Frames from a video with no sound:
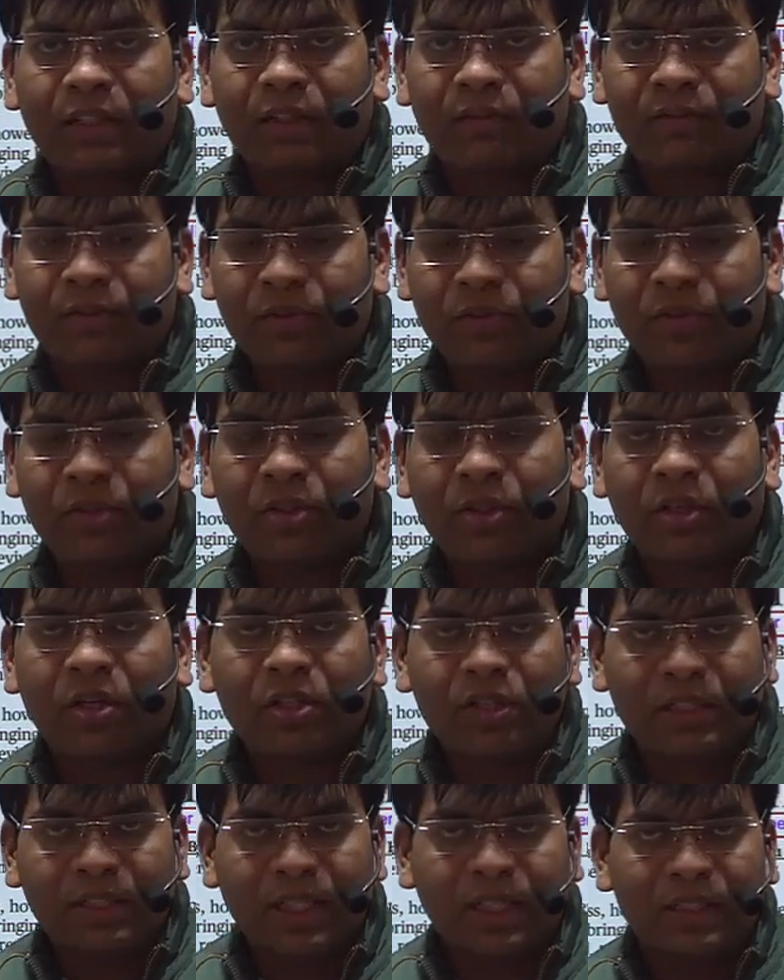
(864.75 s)
If you
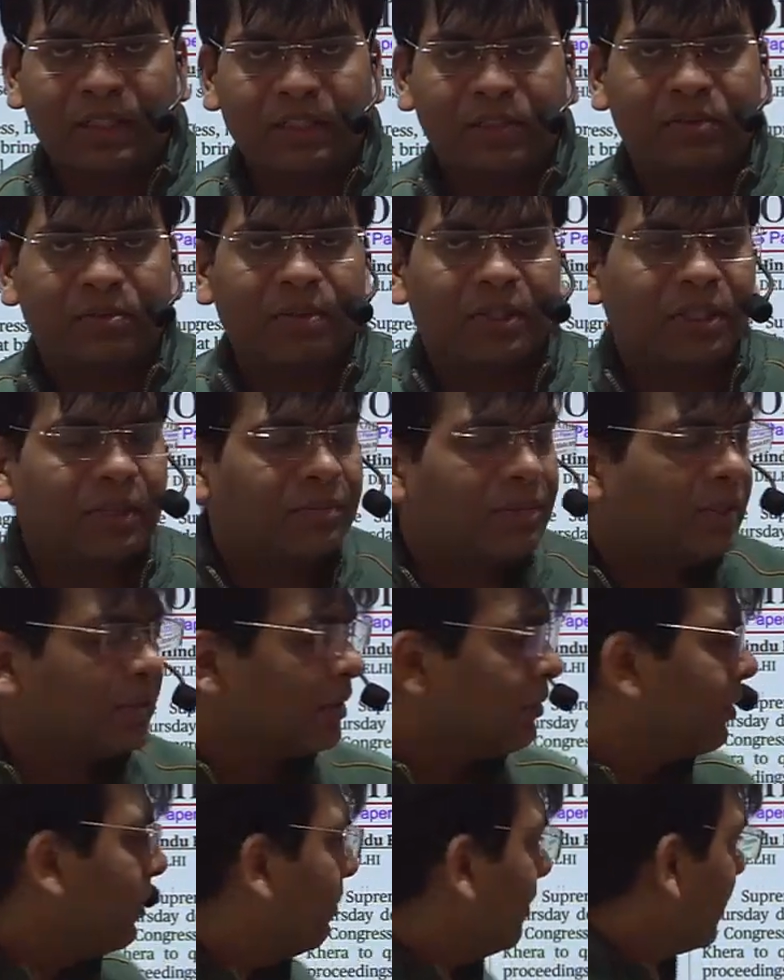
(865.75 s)
cross that, this becomes the
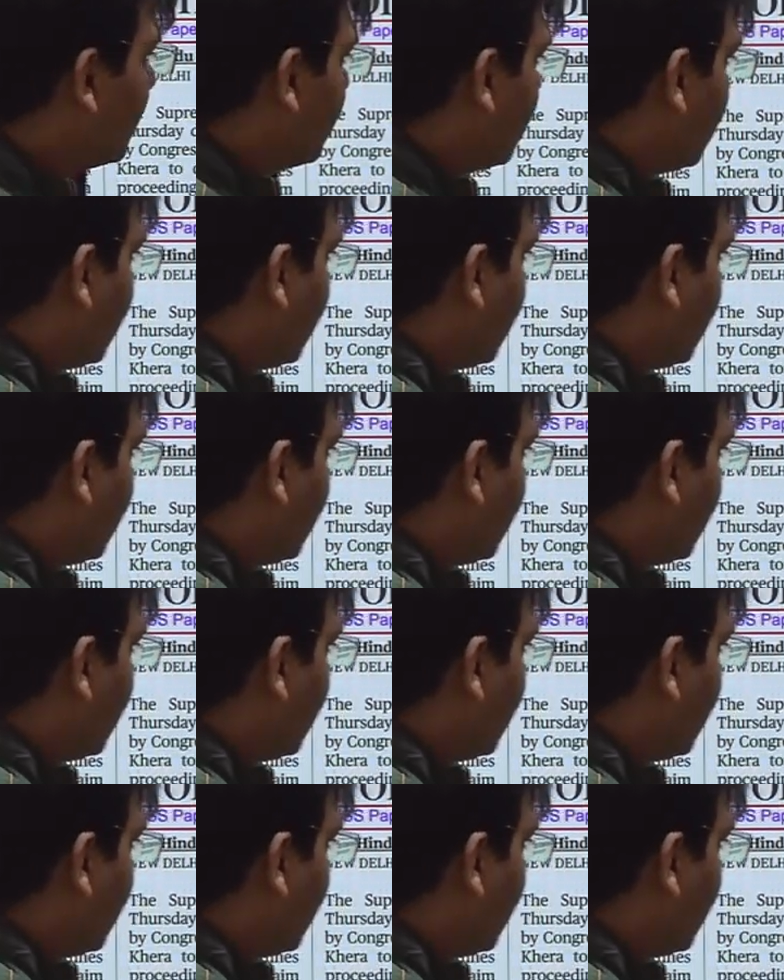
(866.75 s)
defamation,